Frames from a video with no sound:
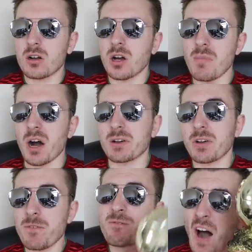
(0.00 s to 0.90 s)
Oh, come on,
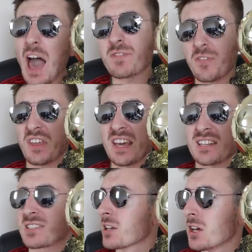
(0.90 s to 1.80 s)
I've got five of
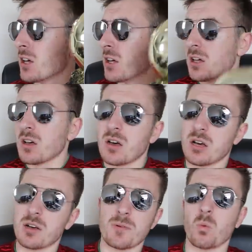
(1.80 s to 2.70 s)
these.
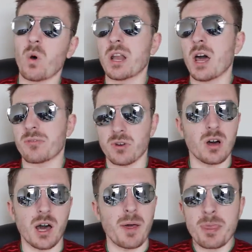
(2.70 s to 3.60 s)
Whatever.
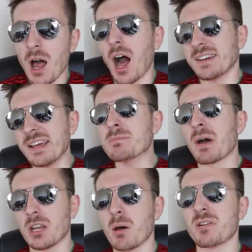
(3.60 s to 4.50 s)
I, I need
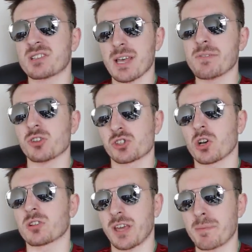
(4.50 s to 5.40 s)
my number 7
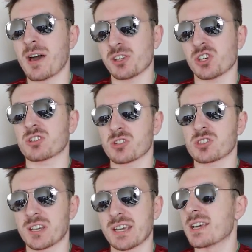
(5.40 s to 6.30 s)
shirt at Manchester
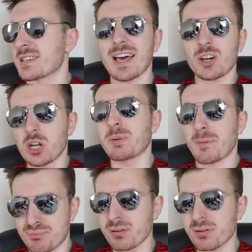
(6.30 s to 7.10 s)
City. Is that going to be a